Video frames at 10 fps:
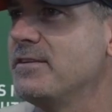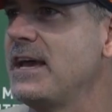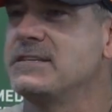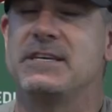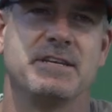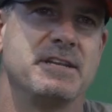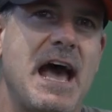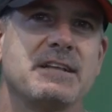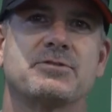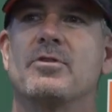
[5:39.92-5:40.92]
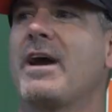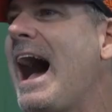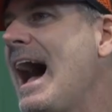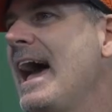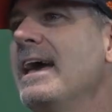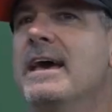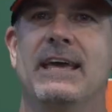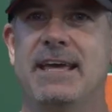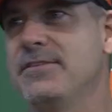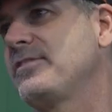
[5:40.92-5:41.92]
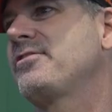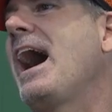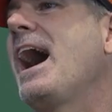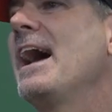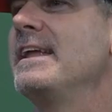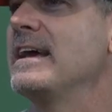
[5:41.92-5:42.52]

it takes. He's a natural guy inside.